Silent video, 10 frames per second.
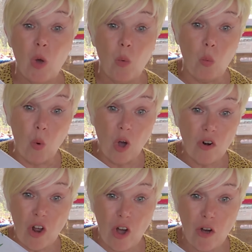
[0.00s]

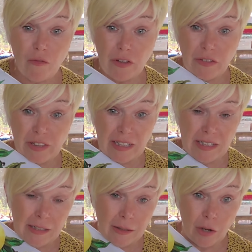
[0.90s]
One of
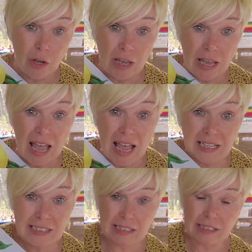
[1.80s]
the
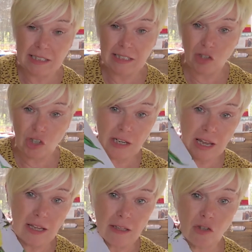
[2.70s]
ideas that she
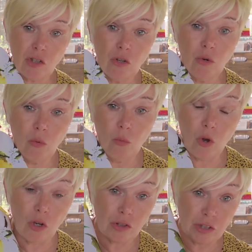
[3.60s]
had
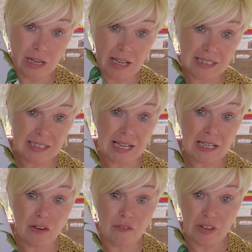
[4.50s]
was, as I
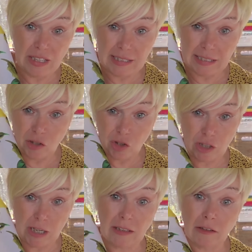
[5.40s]
said, vintage
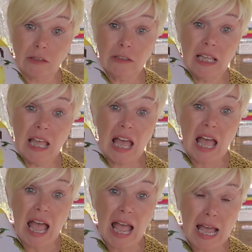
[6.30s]
style,
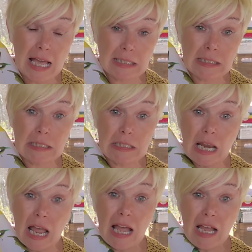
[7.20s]
and
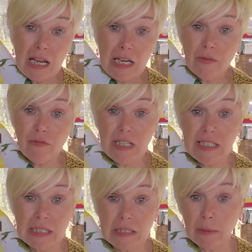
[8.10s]
I
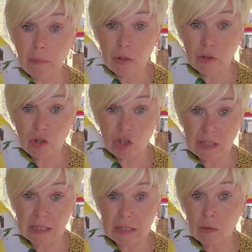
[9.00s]
recently
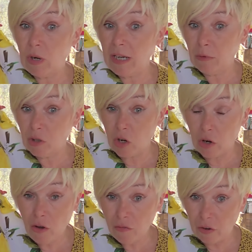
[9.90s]
purchased, when it was on
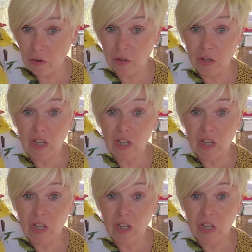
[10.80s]
offer,